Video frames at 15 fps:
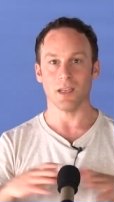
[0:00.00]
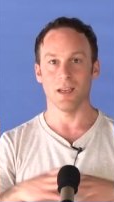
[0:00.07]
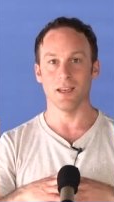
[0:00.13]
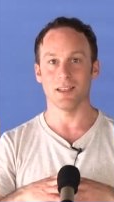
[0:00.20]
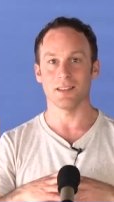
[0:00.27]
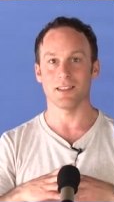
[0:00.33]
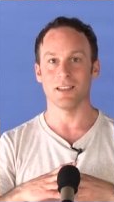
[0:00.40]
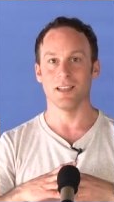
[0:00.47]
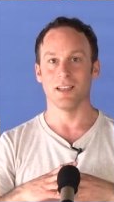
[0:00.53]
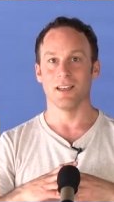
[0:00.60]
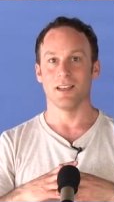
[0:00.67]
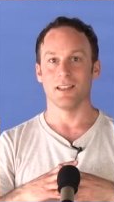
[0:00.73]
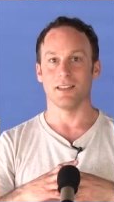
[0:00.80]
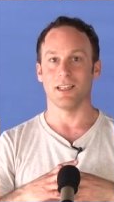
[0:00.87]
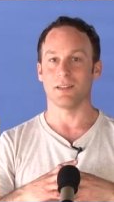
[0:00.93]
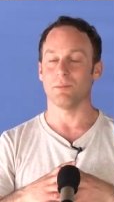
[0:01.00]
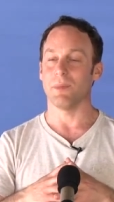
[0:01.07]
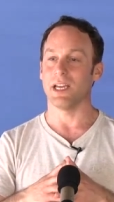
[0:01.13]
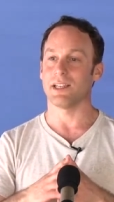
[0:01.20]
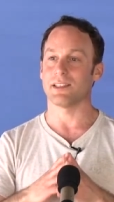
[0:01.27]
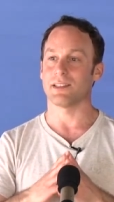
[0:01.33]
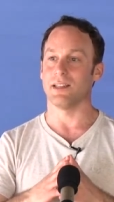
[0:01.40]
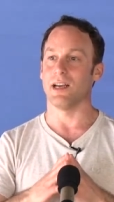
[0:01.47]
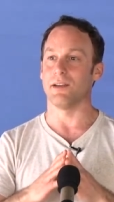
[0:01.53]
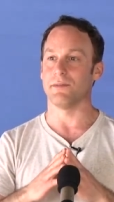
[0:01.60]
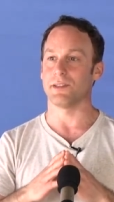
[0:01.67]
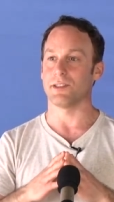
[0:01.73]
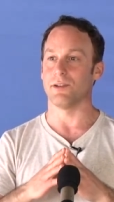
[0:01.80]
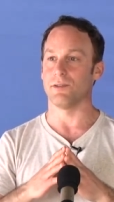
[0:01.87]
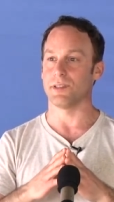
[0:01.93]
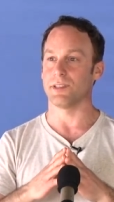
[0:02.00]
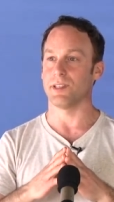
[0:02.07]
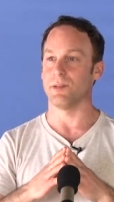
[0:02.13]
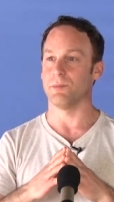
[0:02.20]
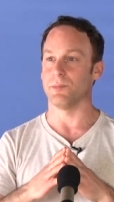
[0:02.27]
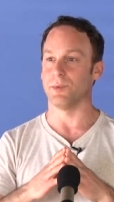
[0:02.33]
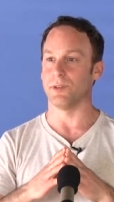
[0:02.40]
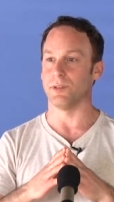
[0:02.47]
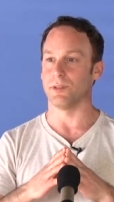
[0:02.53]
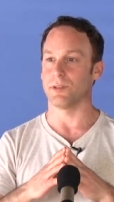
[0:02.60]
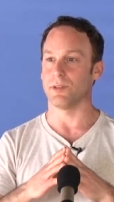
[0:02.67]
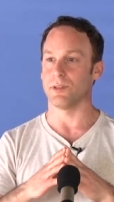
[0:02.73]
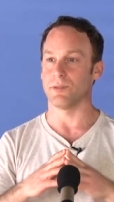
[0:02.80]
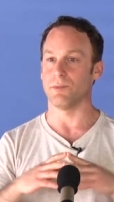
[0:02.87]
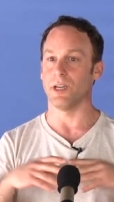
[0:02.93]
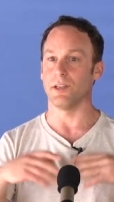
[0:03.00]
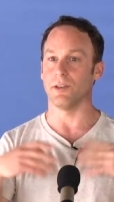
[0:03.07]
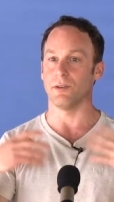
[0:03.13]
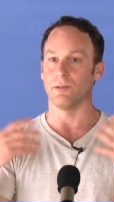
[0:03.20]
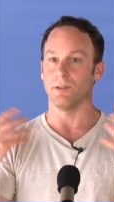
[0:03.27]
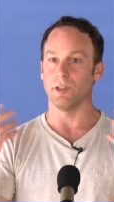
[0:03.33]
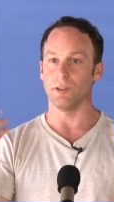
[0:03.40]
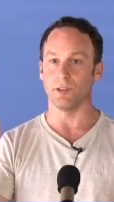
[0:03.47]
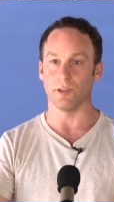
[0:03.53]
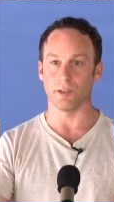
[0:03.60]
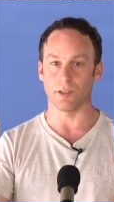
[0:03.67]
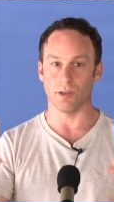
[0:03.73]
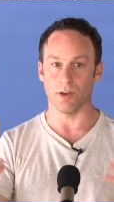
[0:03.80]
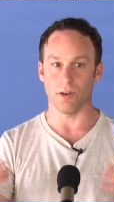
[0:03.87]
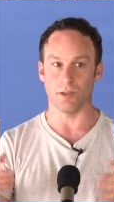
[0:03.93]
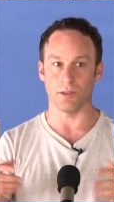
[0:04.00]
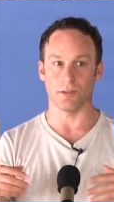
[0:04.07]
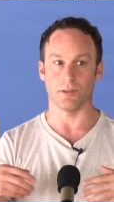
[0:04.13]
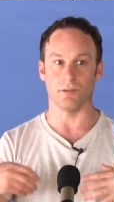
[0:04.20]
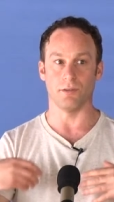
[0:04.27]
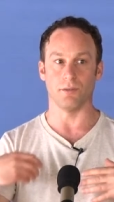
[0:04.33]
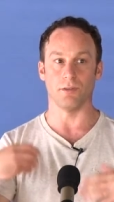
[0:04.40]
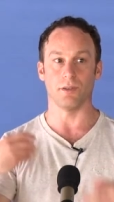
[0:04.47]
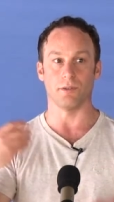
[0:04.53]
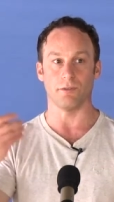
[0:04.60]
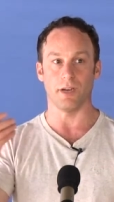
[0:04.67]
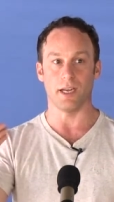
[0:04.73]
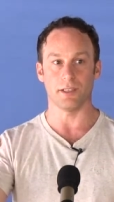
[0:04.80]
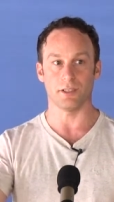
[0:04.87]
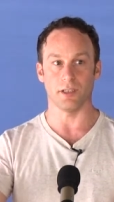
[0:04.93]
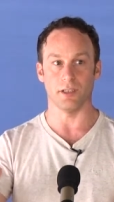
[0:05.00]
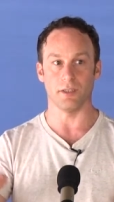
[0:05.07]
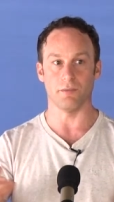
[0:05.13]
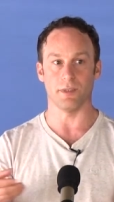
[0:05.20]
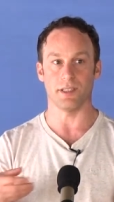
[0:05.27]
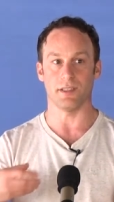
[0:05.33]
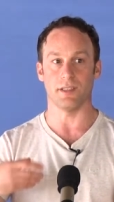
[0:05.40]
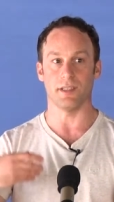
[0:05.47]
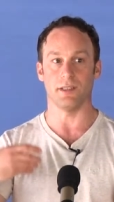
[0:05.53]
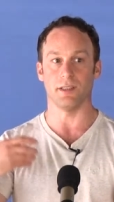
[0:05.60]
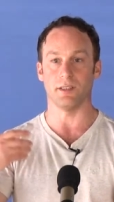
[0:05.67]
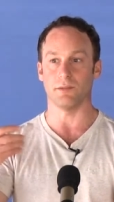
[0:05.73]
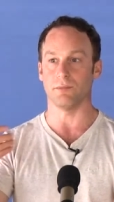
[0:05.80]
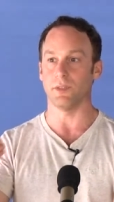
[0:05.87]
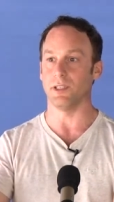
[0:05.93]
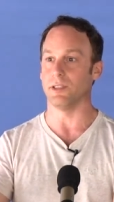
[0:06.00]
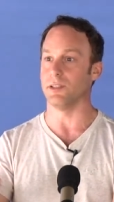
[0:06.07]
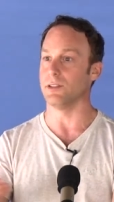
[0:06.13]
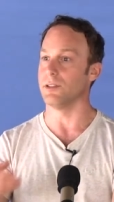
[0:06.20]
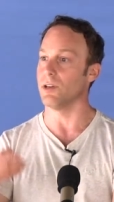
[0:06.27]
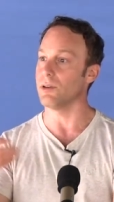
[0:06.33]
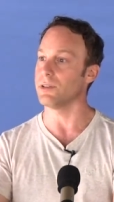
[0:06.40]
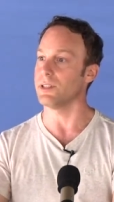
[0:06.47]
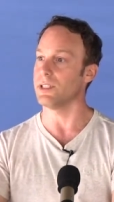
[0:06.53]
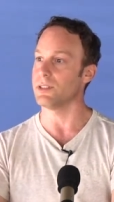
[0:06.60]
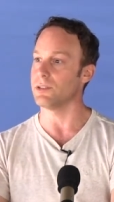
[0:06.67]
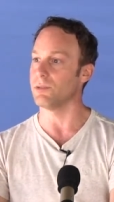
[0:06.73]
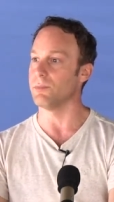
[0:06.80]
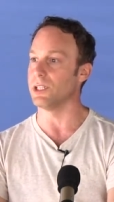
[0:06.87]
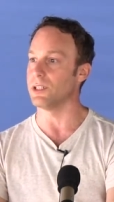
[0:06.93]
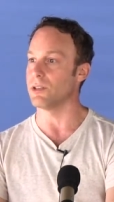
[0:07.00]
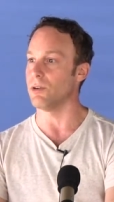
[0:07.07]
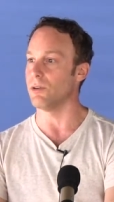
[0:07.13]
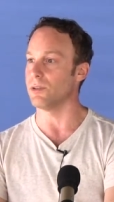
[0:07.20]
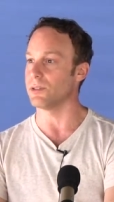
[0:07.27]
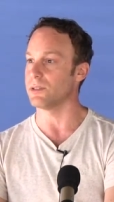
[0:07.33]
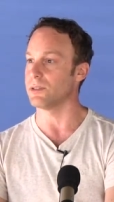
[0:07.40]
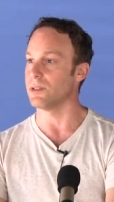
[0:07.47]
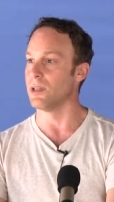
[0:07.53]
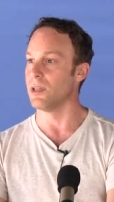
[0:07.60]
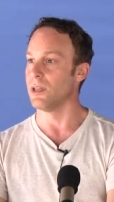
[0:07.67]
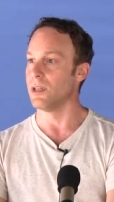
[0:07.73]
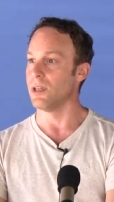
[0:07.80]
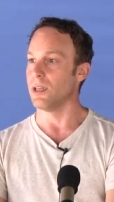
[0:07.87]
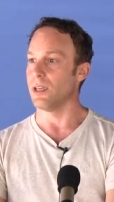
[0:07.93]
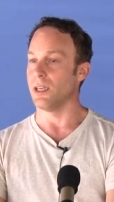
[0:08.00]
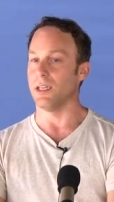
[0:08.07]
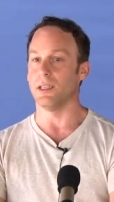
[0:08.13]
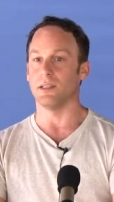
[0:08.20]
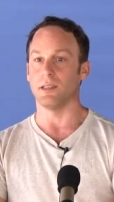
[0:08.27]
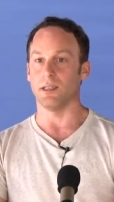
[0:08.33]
And that makes life so simple because we are no longer caught or gradually we see that we don't need to be caught in